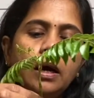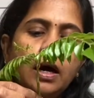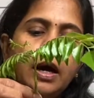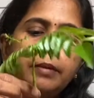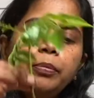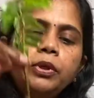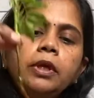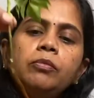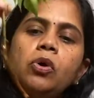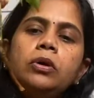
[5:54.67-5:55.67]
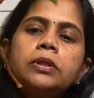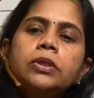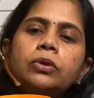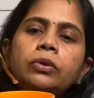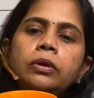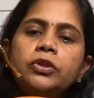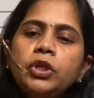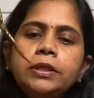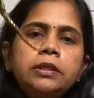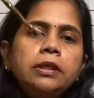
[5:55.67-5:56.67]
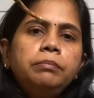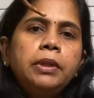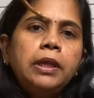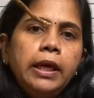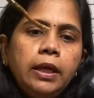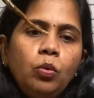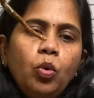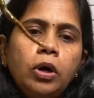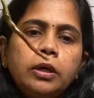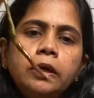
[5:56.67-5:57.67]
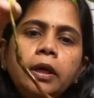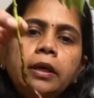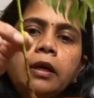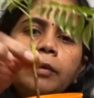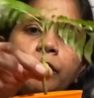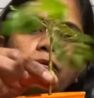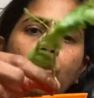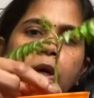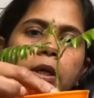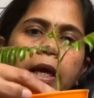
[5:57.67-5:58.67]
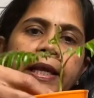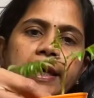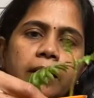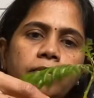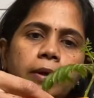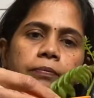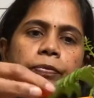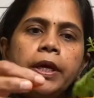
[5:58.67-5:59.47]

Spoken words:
I put them also just in plain water, in a cup of water, and leave them.